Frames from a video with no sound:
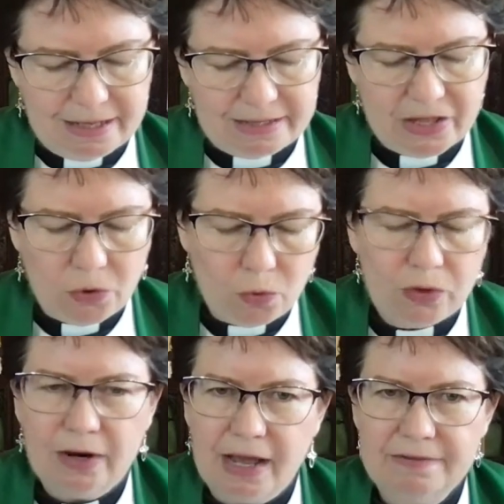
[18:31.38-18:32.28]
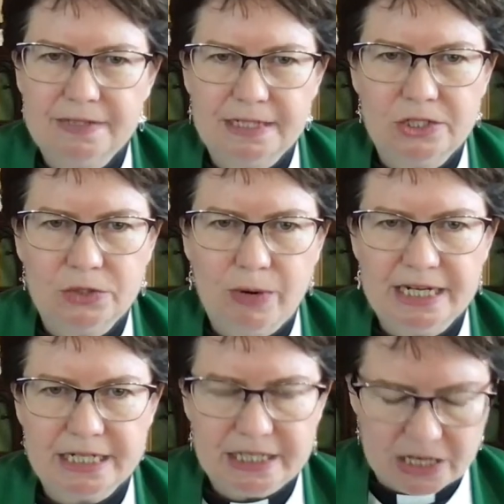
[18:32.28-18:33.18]
that all life
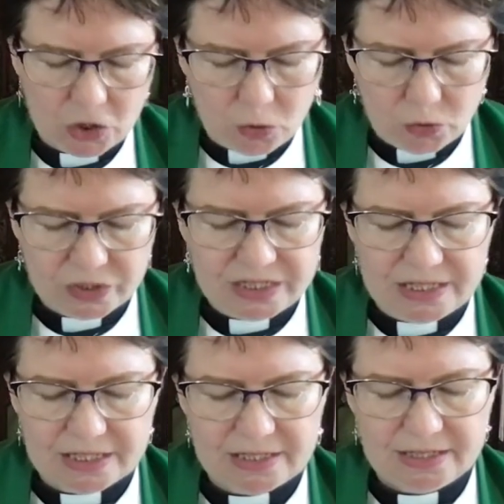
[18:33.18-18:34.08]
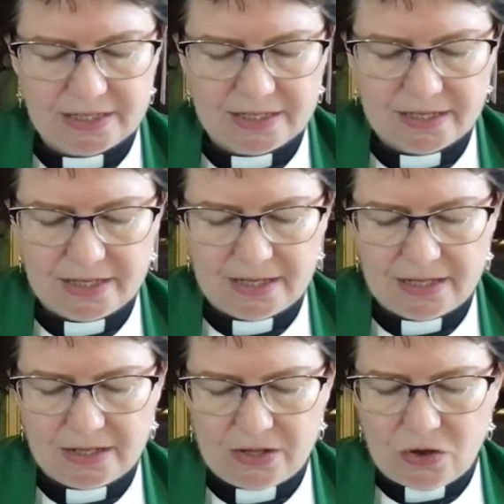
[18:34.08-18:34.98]
situations are good,
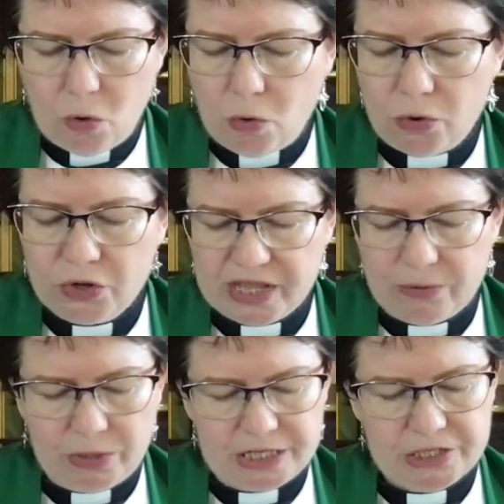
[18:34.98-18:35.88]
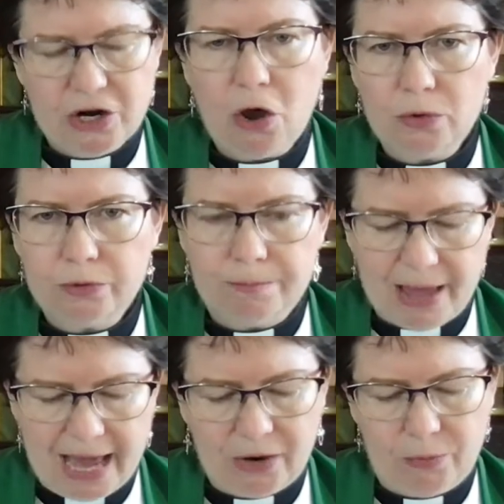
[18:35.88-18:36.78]
or that we should hold
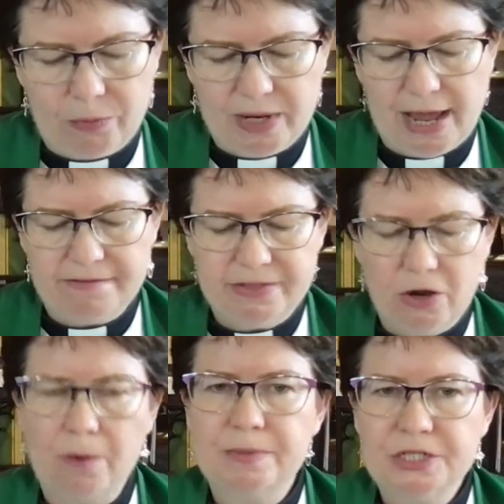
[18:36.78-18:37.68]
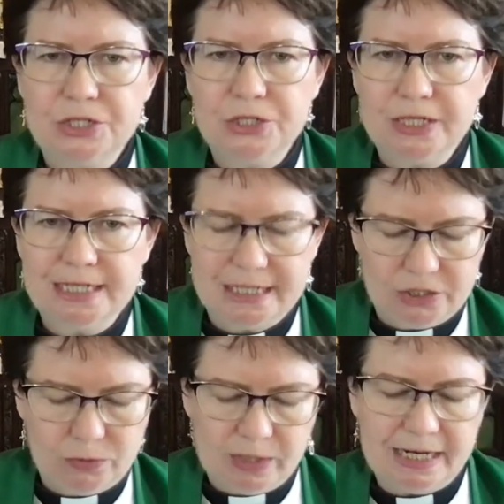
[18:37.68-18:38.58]
back when we have the opportunity to
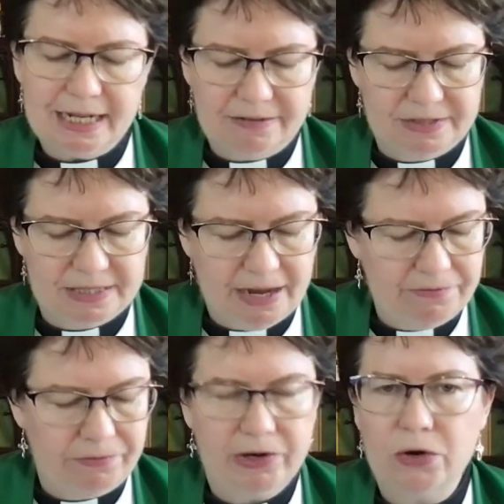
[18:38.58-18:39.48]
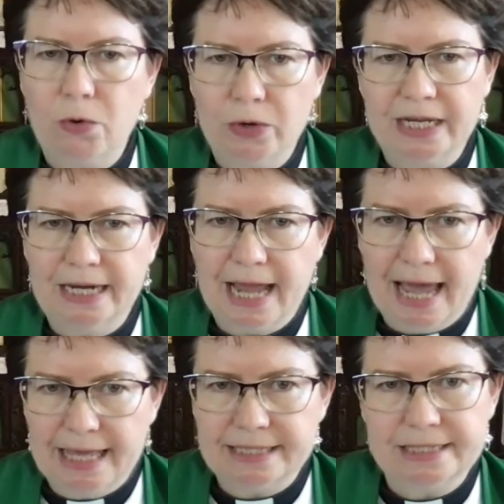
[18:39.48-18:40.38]
relieve suffering or
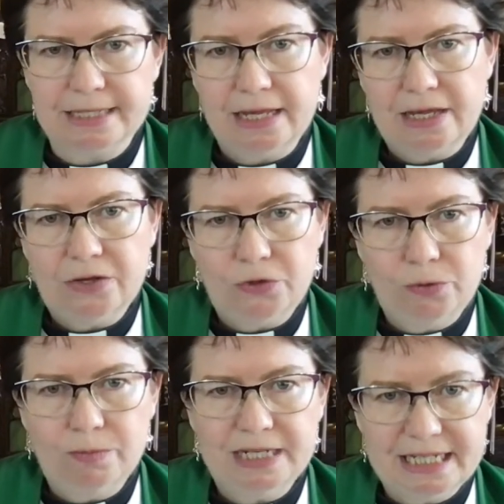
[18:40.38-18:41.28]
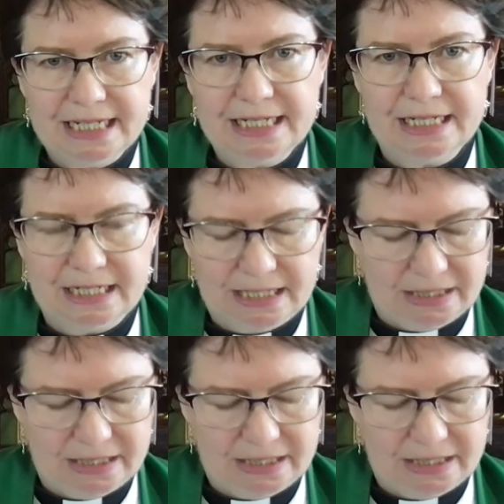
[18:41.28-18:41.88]
enhance human dignity.